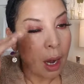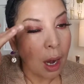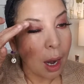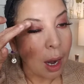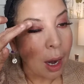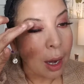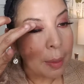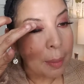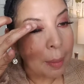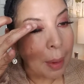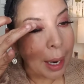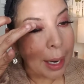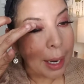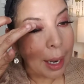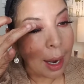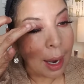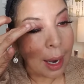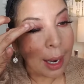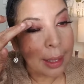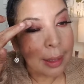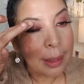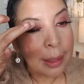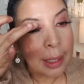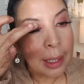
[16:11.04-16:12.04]
on my
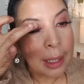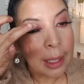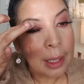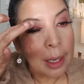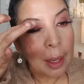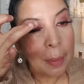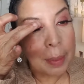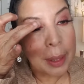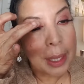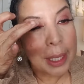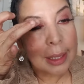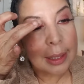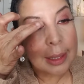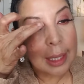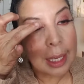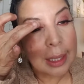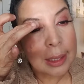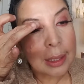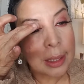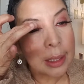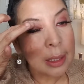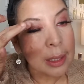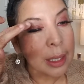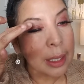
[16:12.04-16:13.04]
eyelid, because
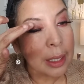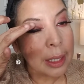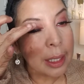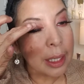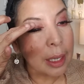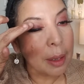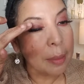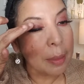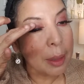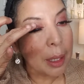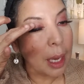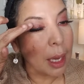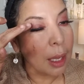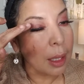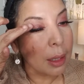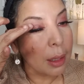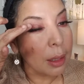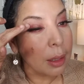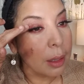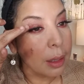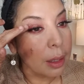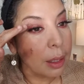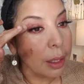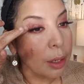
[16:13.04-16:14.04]
that's just going to give me a
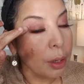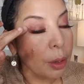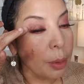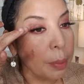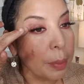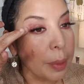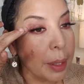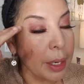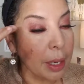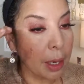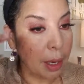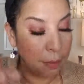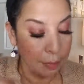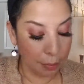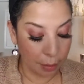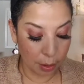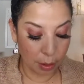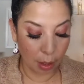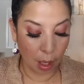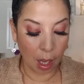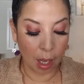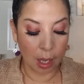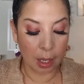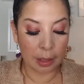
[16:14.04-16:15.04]
little bit of
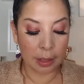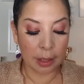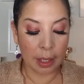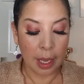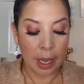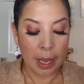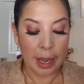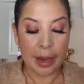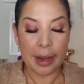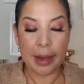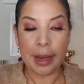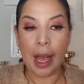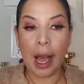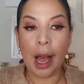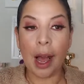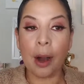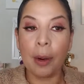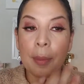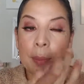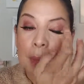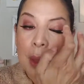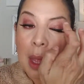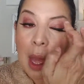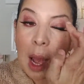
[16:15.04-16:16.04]
gloss.
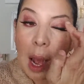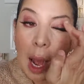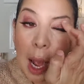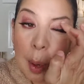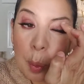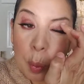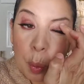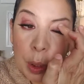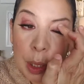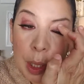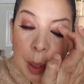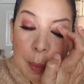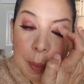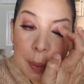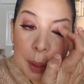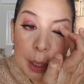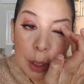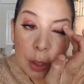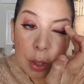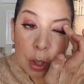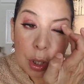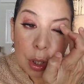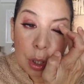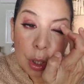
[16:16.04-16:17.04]
Now, I wouldn't
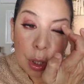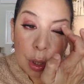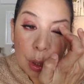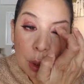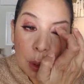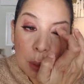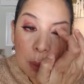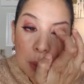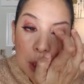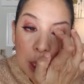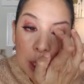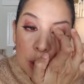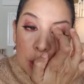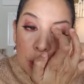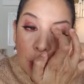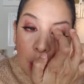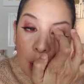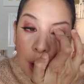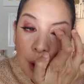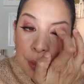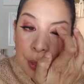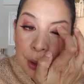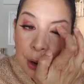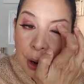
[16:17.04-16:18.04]
put too much
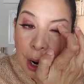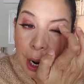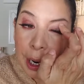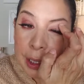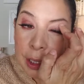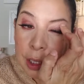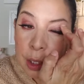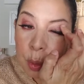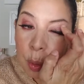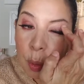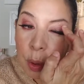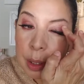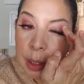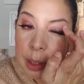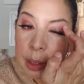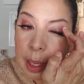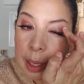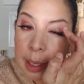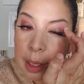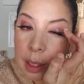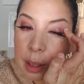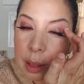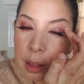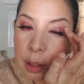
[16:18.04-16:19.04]
on there. I just want
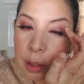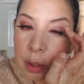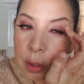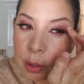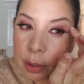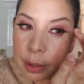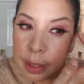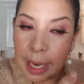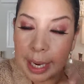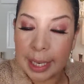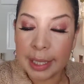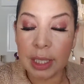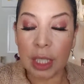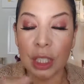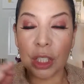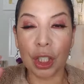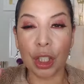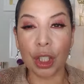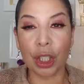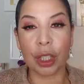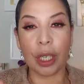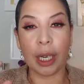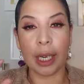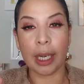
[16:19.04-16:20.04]
like a little nice
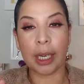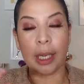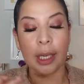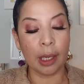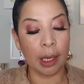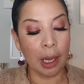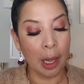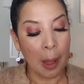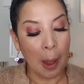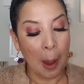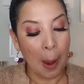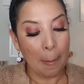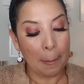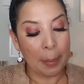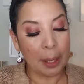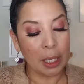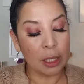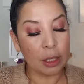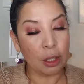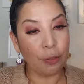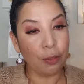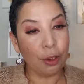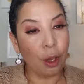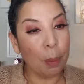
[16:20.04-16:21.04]
sheen,
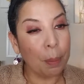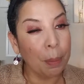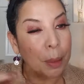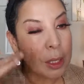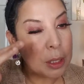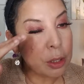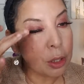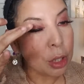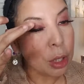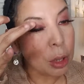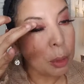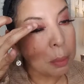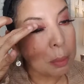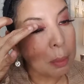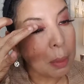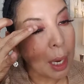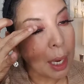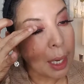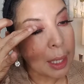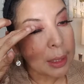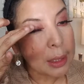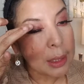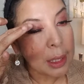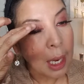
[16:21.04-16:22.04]
because if you put too
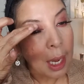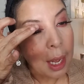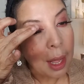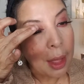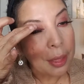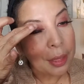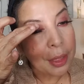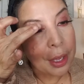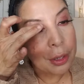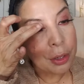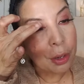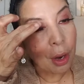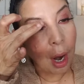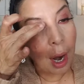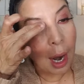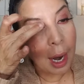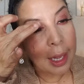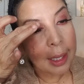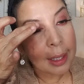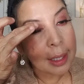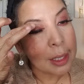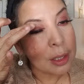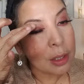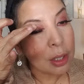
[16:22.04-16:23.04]
much, then your
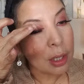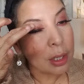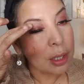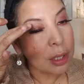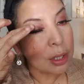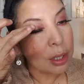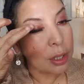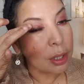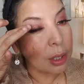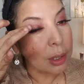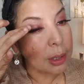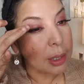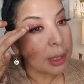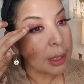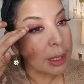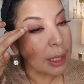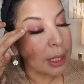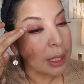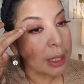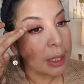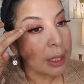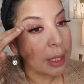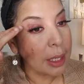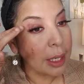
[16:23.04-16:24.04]
eyelids are going to start
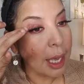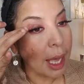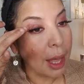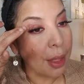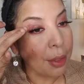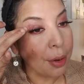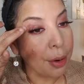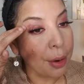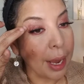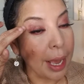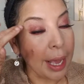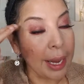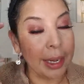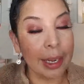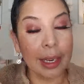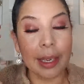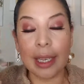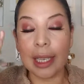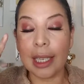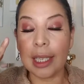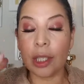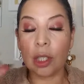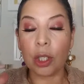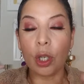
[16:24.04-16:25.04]
sticking together and it
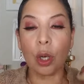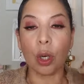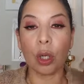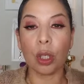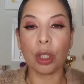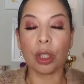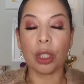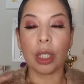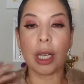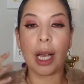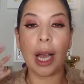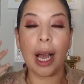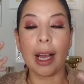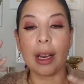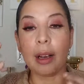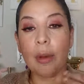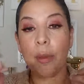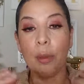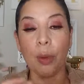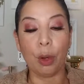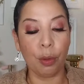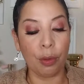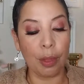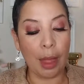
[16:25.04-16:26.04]
is going to kind of
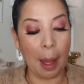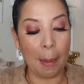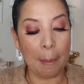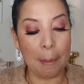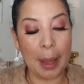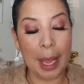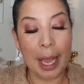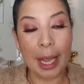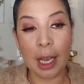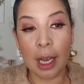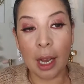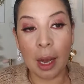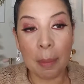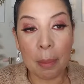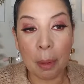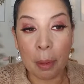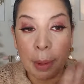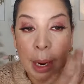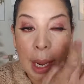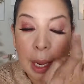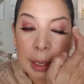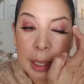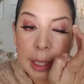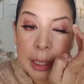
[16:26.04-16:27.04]
move that makeup
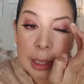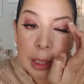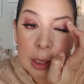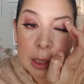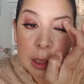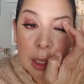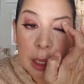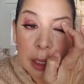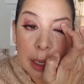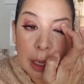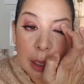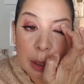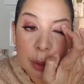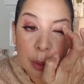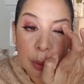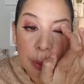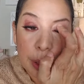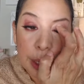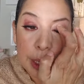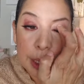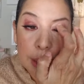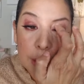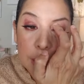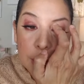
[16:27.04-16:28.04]
around and it's going to
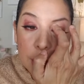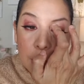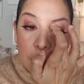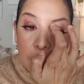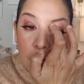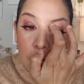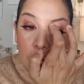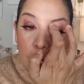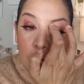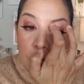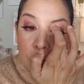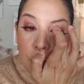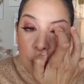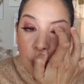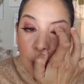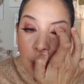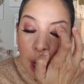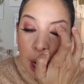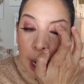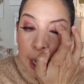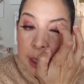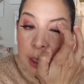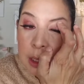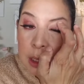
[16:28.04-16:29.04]
crease. So
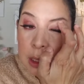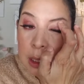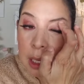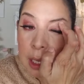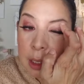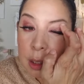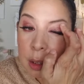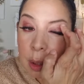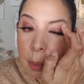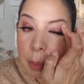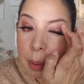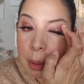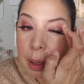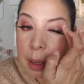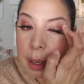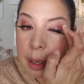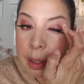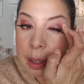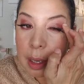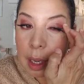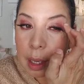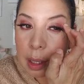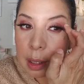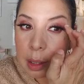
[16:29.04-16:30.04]
I just like to
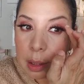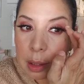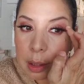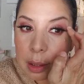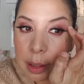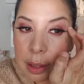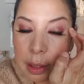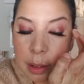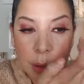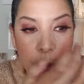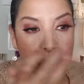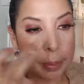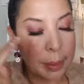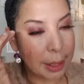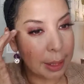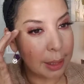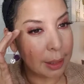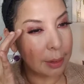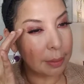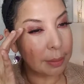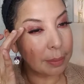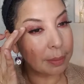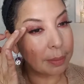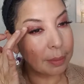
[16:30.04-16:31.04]
put a little
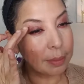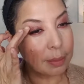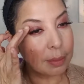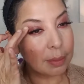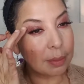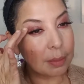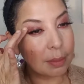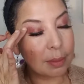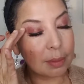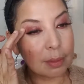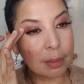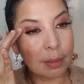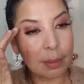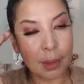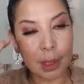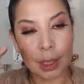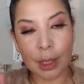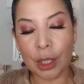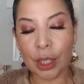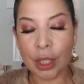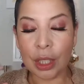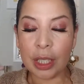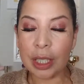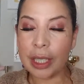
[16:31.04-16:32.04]
bit,
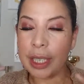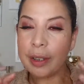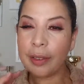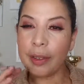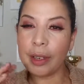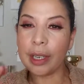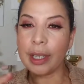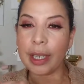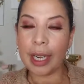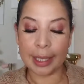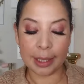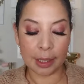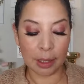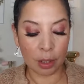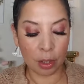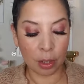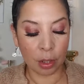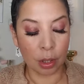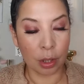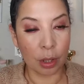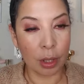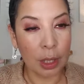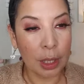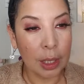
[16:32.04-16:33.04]
just to give it a nice
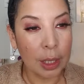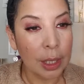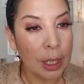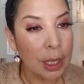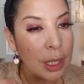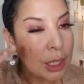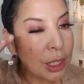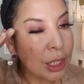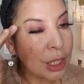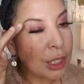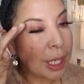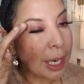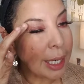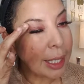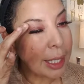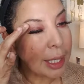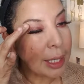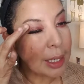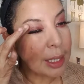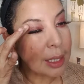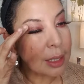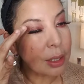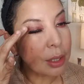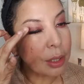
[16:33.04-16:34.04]
little
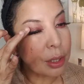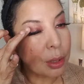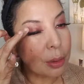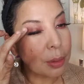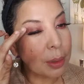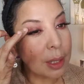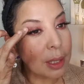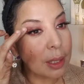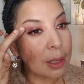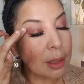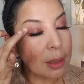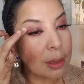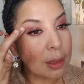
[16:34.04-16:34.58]
shininess to it.